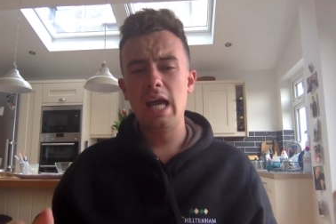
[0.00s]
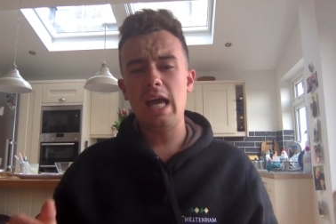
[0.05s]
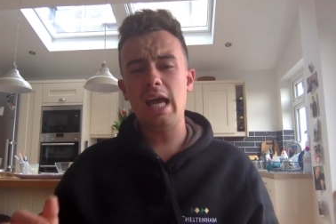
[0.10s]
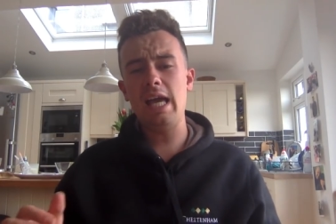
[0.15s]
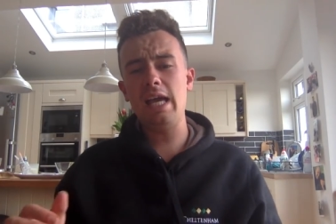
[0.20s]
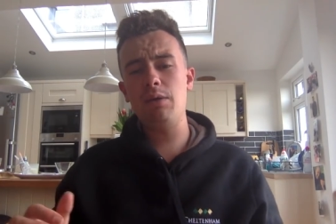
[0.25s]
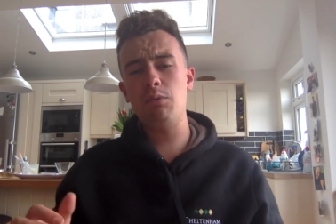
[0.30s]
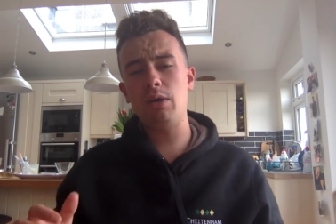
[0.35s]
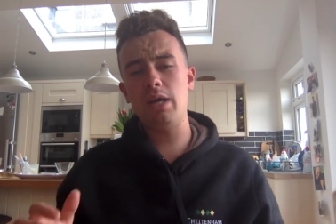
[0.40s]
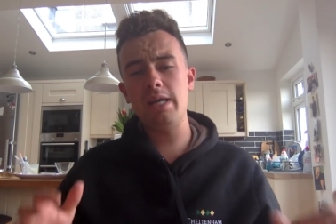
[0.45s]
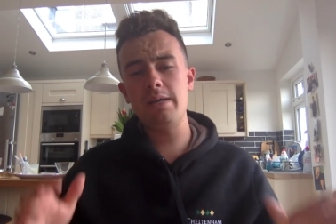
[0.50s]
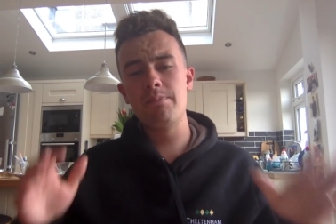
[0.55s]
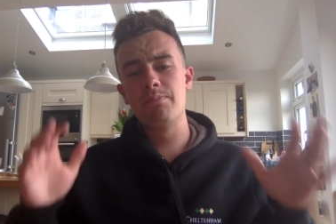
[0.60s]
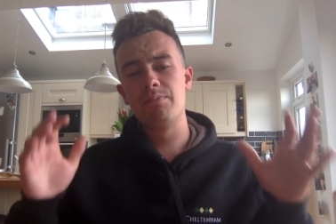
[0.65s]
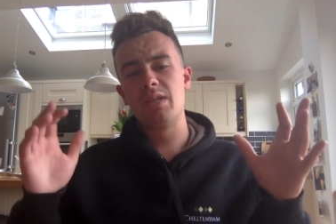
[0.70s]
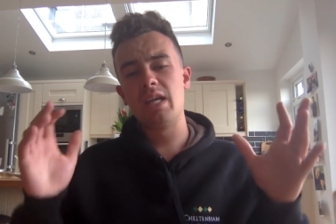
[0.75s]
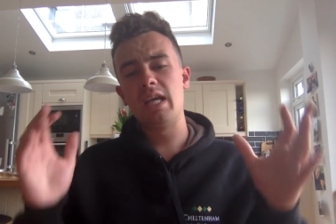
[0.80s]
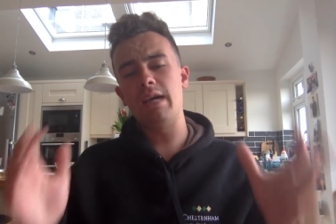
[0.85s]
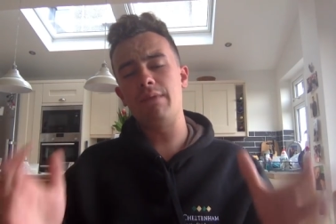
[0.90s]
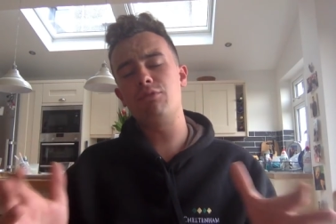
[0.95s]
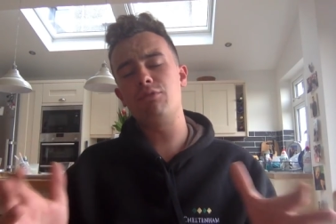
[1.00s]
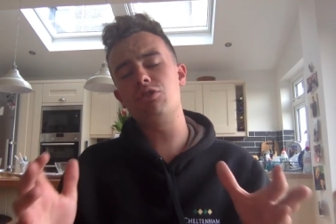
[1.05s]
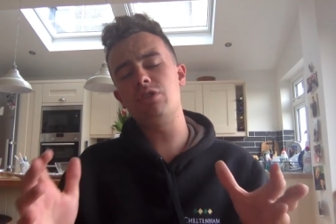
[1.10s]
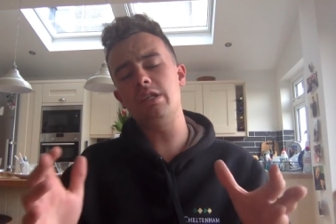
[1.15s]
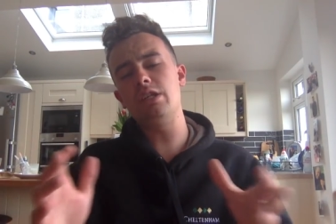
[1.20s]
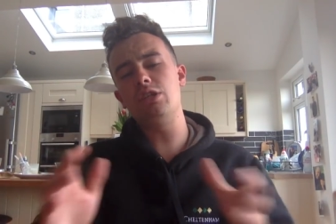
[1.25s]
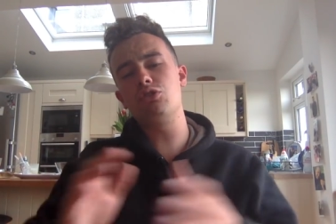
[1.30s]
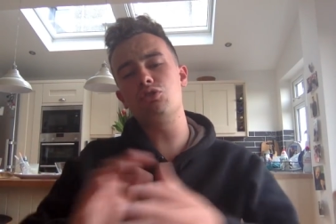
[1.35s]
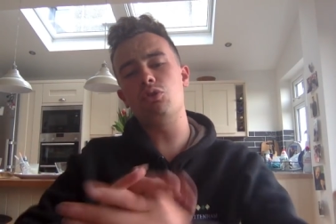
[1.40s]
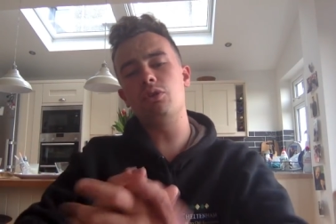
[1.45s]
Anyway, if you
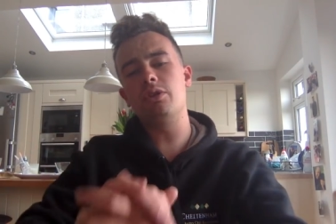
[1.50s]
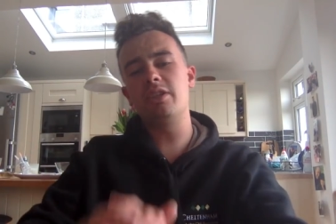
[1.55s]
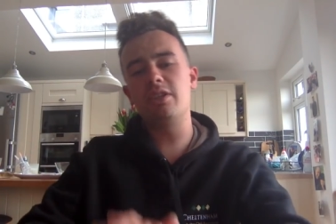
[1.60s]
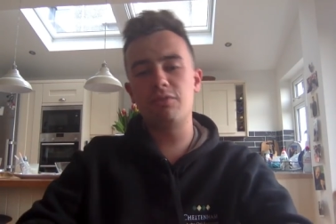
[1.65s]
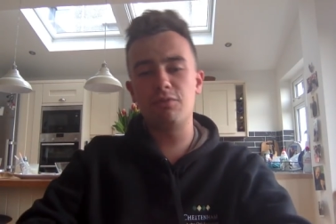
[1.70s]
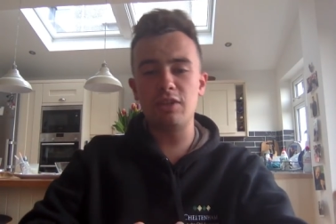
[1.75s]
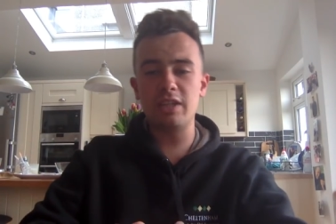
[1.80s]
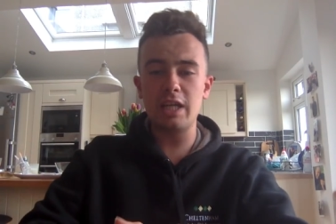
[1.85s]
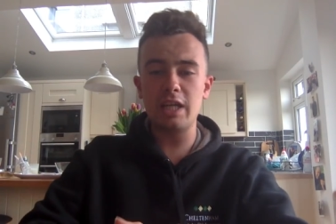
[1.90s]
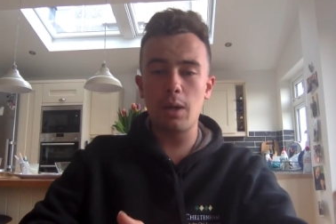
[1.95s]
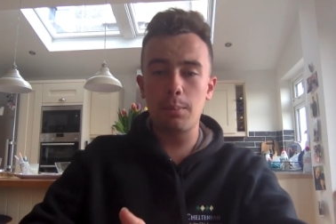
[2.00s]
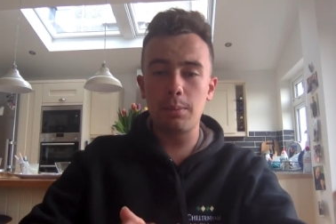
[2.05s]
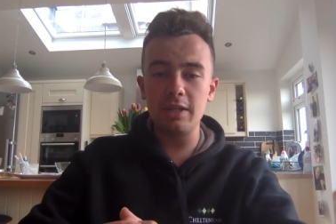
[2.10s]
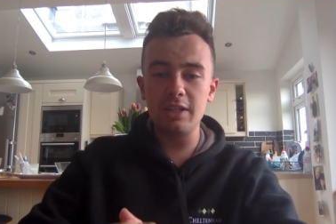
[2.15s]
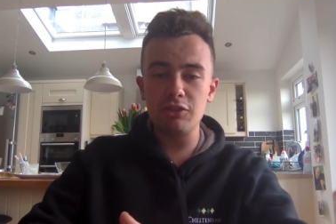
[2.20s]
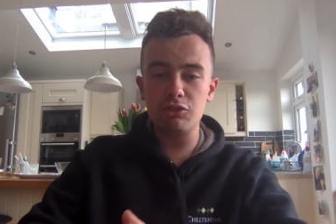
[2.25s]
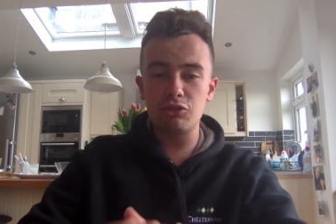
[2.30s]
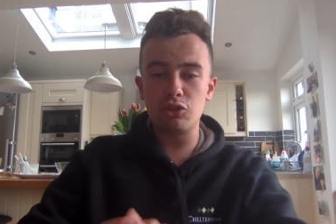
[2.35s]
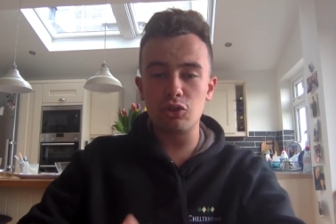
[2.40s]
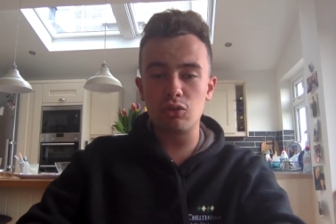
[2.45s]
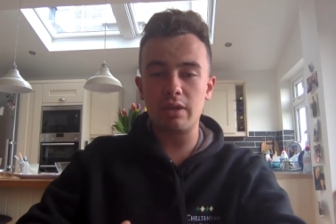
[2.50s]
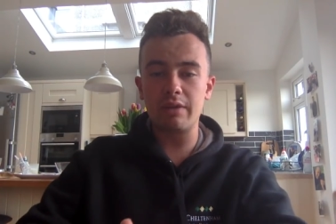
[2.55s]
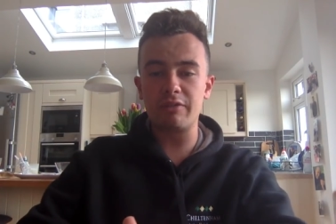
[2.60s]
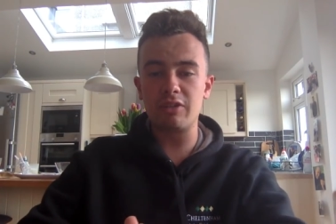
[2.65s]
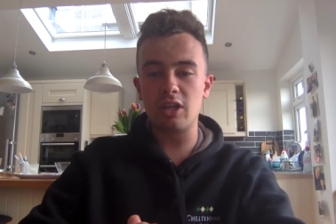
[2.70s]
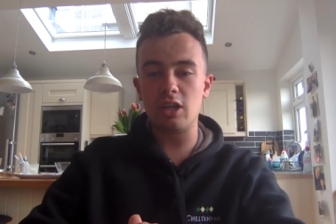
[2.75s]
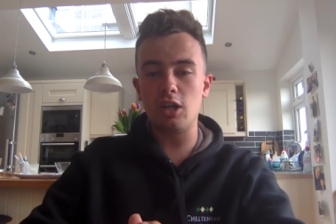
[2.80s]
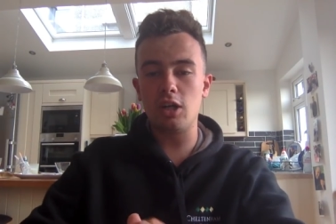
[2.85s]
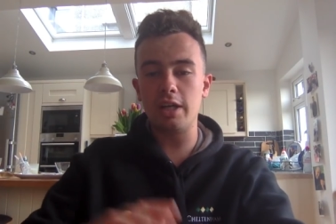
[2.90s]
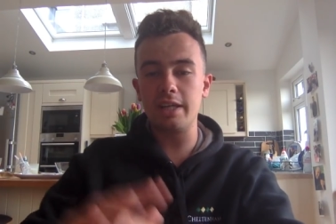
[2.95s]
did enjoy this video, please do give
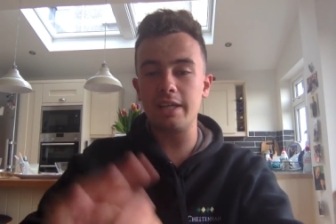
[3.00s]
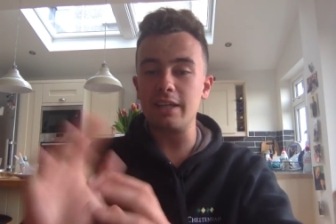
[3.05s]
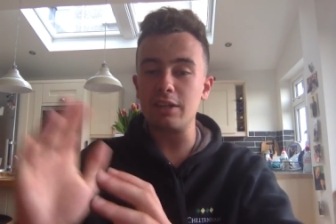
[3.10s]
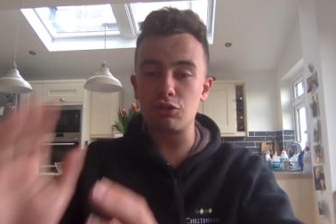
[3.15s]
it a like.